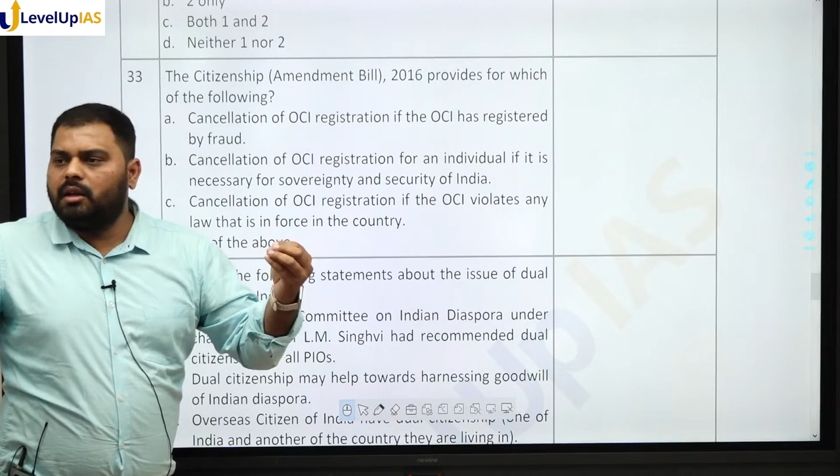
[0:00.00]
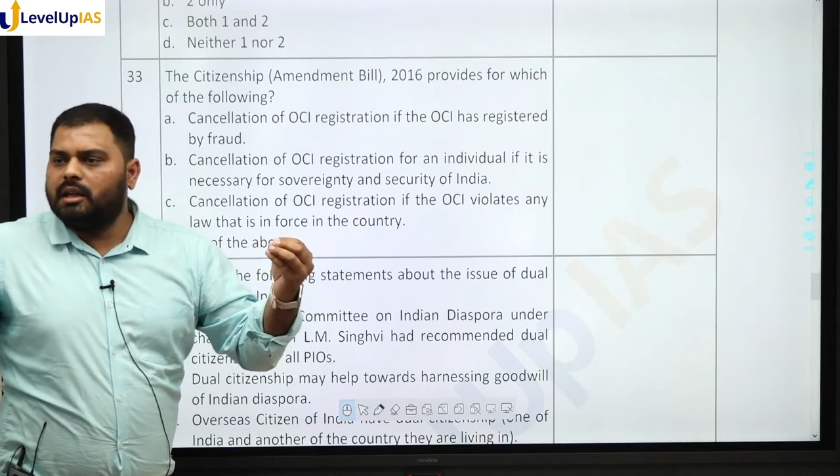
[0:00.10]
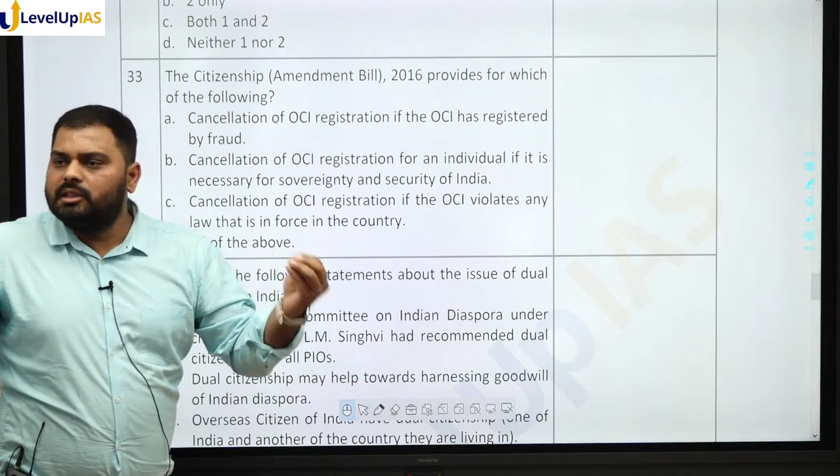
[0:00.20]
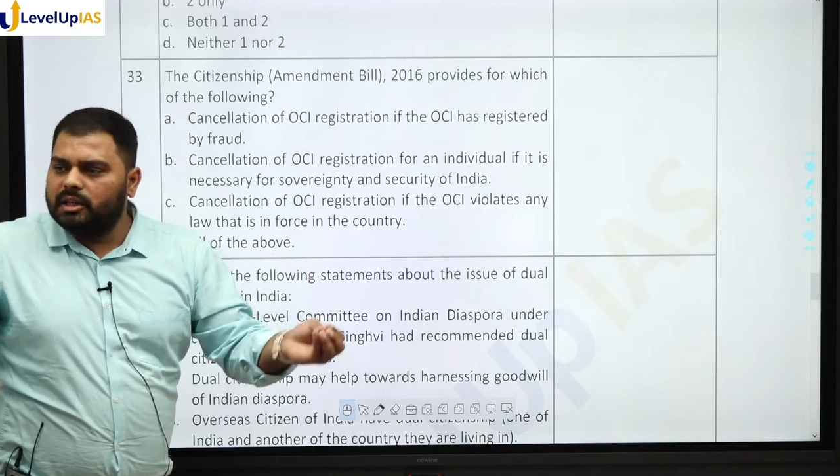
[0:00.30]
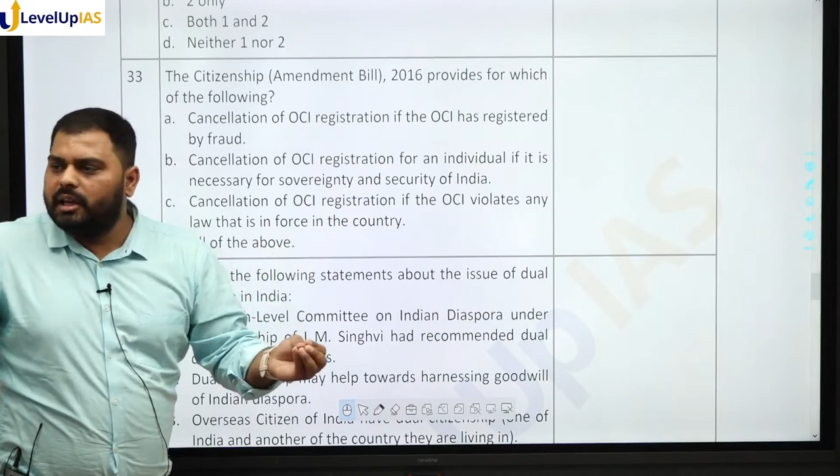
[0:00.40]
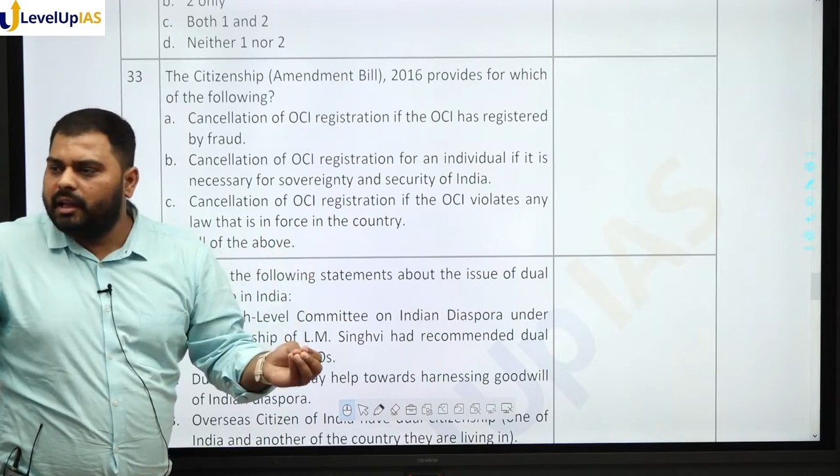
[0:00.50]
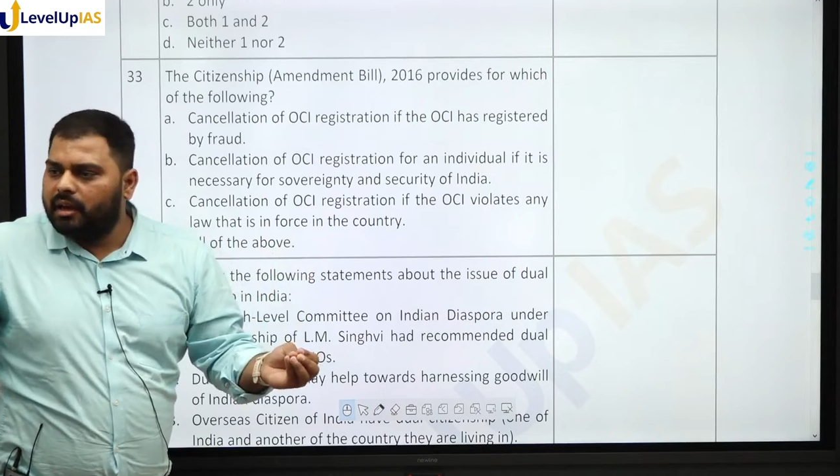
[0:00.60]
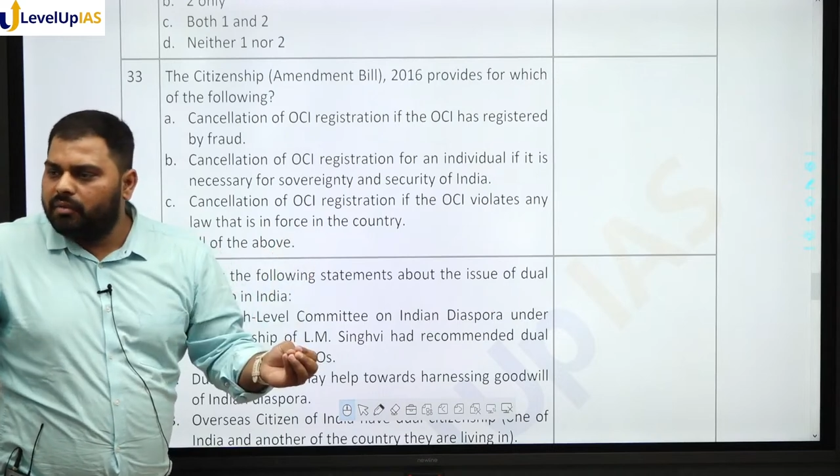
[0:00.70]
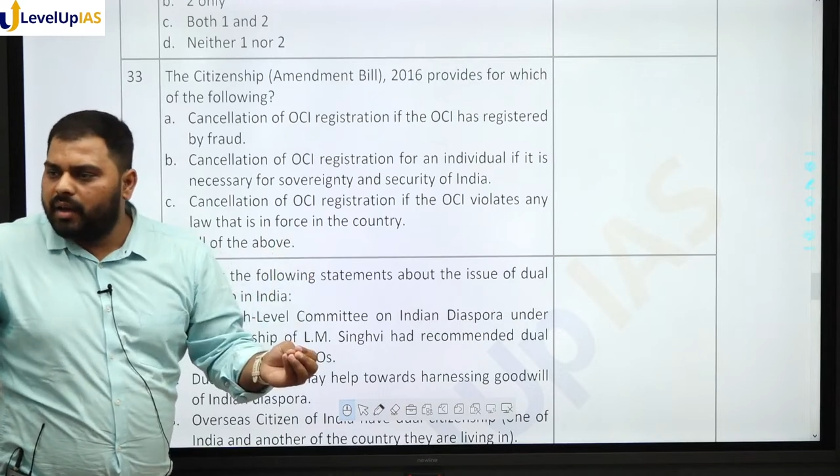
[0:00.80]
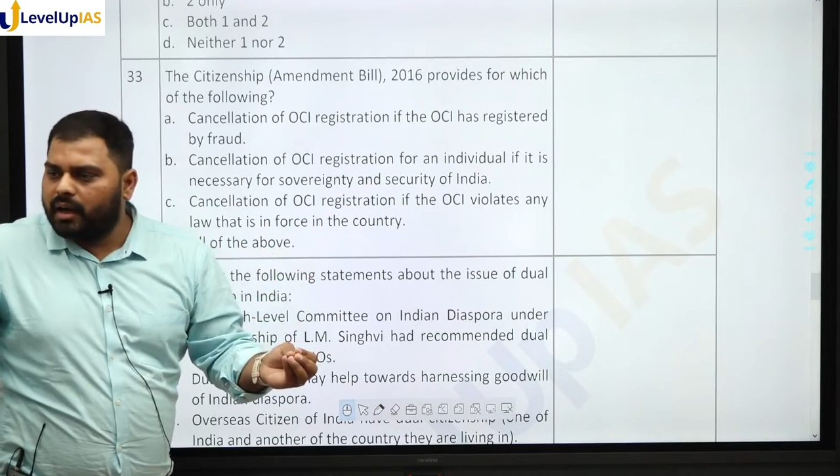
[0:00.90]
concealing
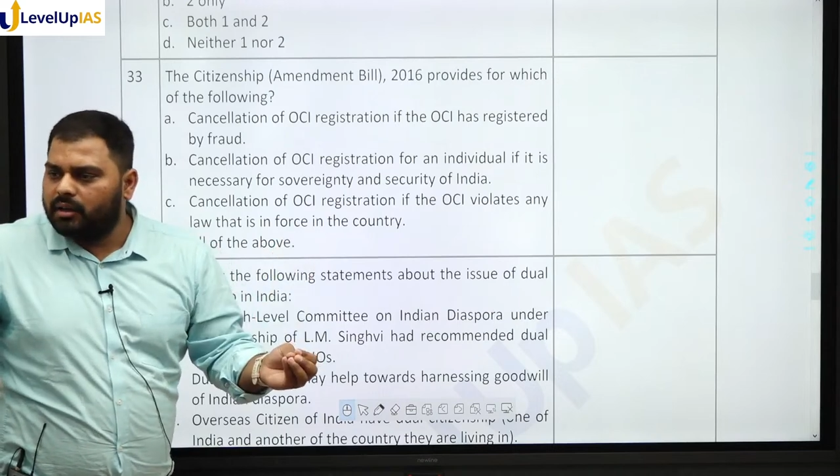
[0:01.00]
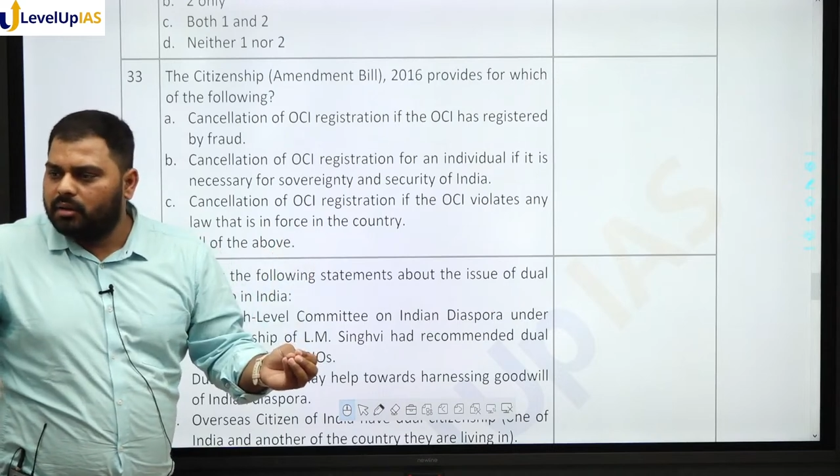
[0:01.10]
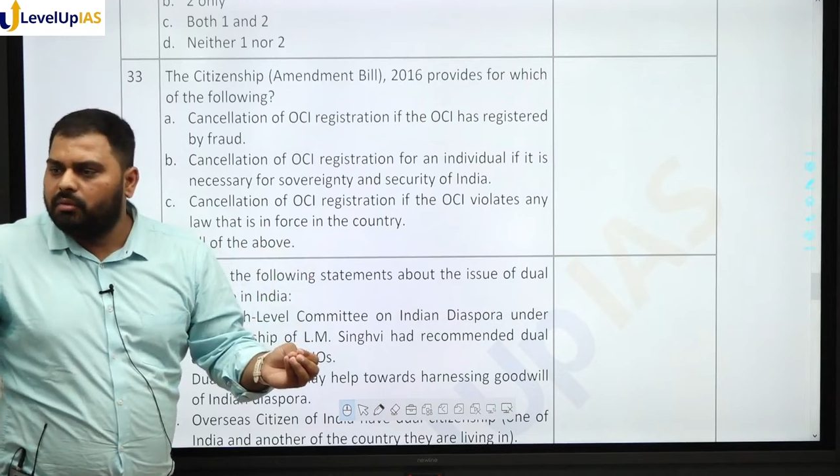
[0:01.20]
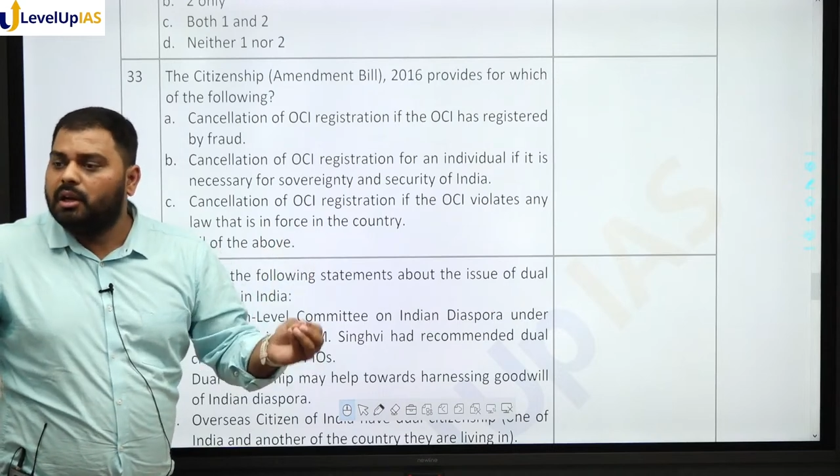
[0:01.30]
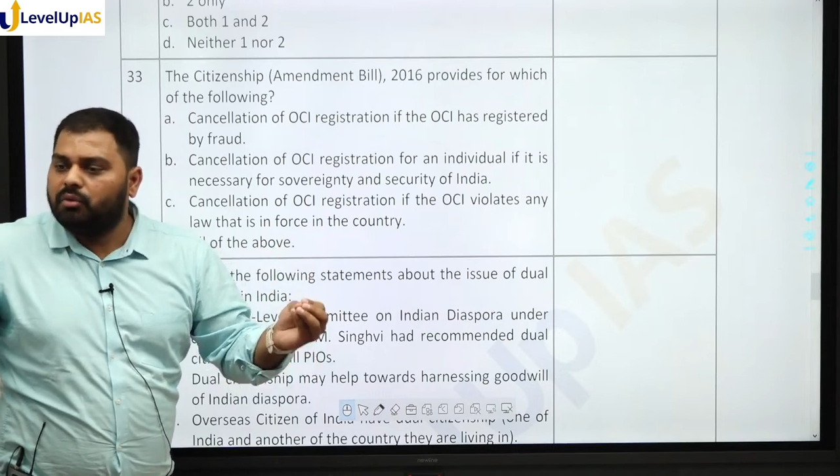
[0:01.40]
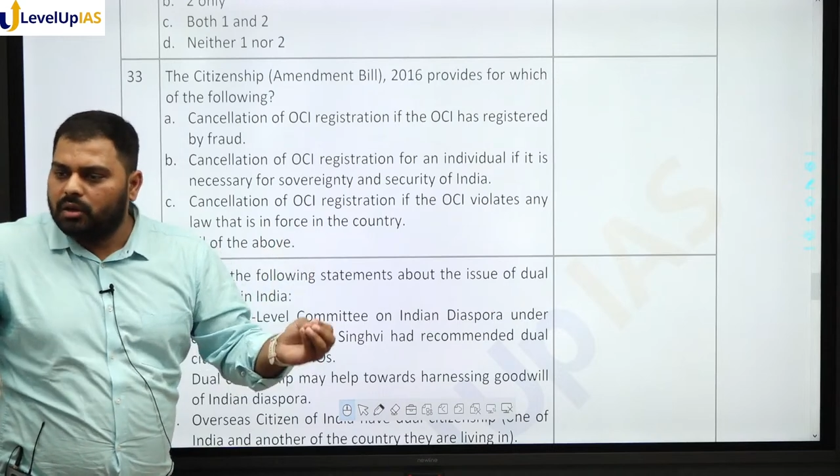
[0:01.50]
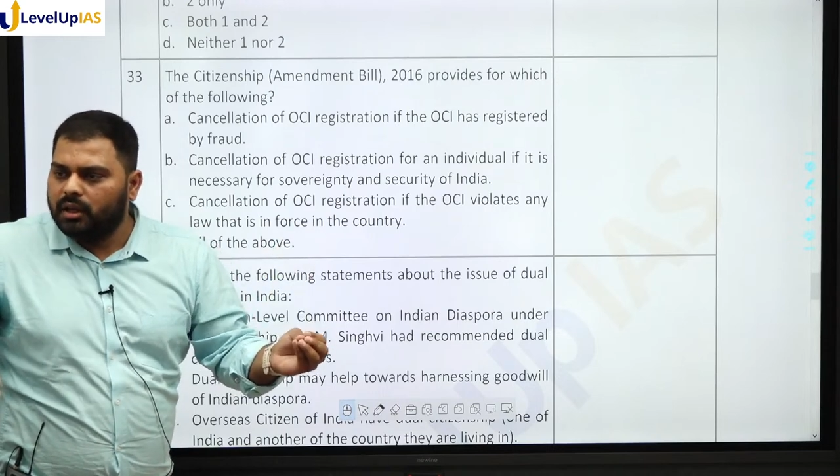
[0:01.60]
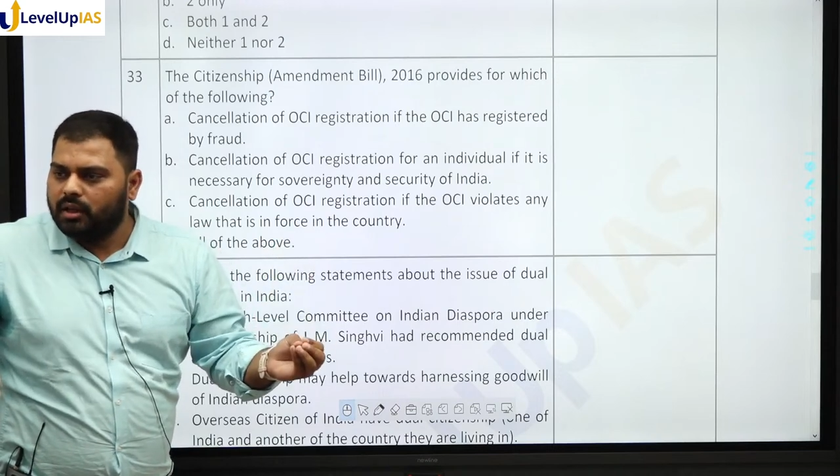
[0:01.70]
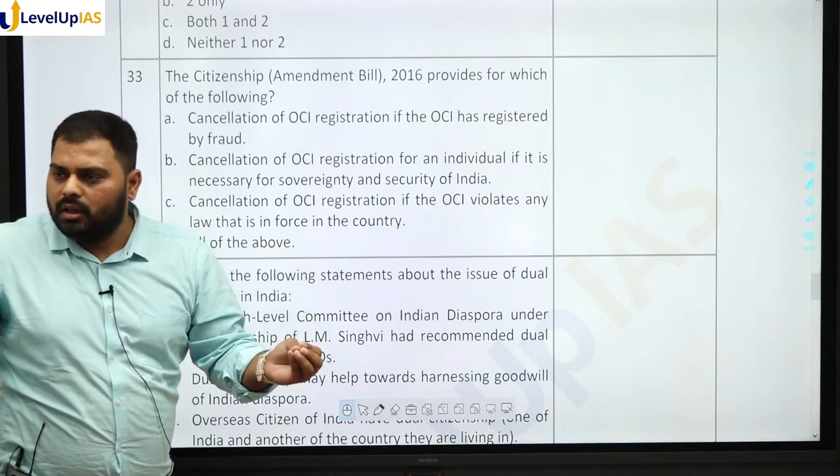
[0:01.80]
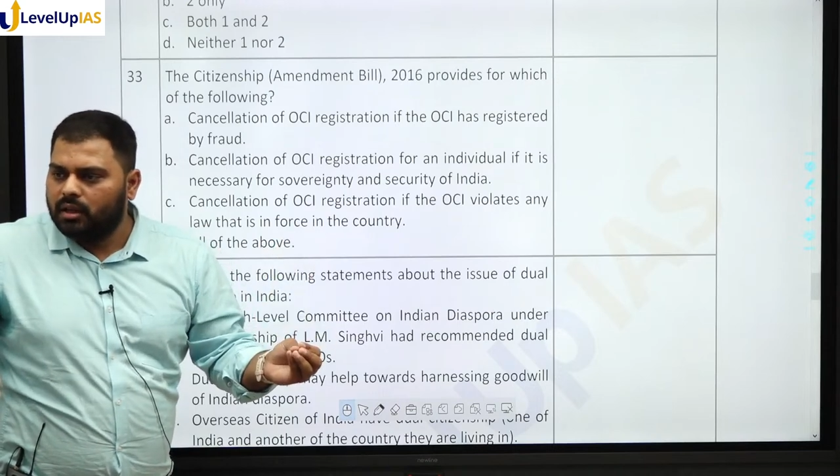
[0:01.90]
any fact willfully,